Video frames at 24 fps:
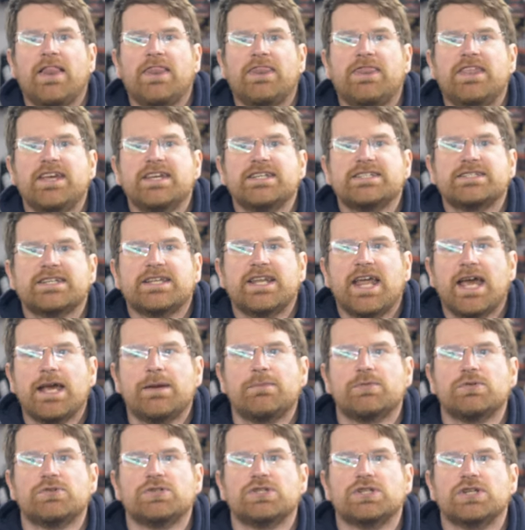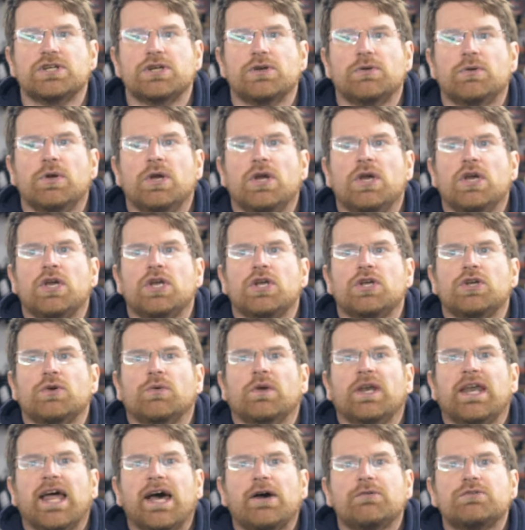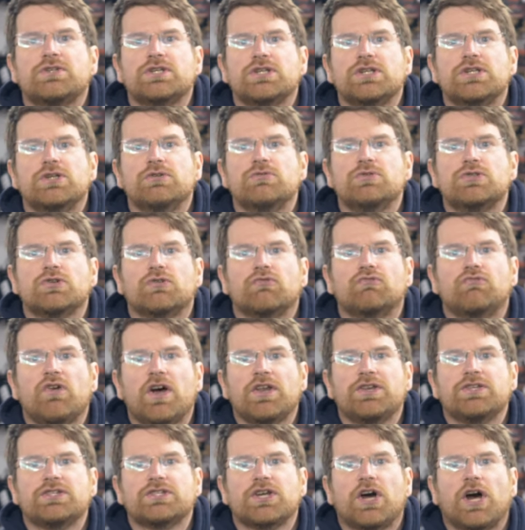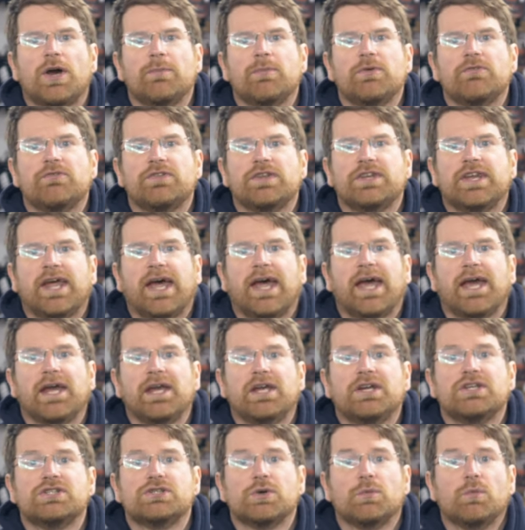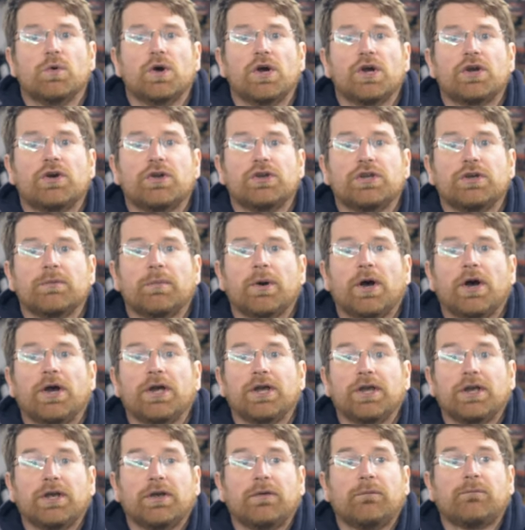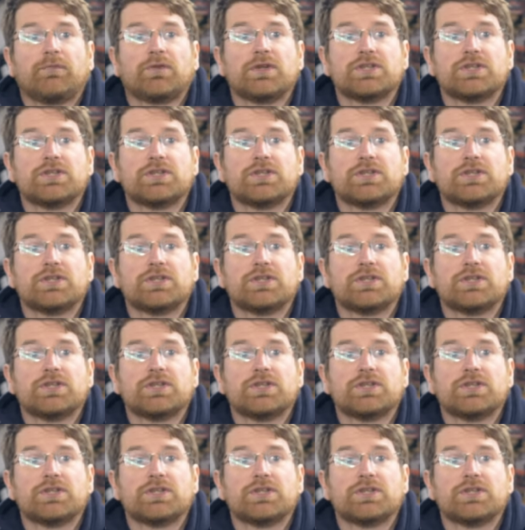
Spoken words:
This enables you, you're allowed to use your run time of the day to work on your bike.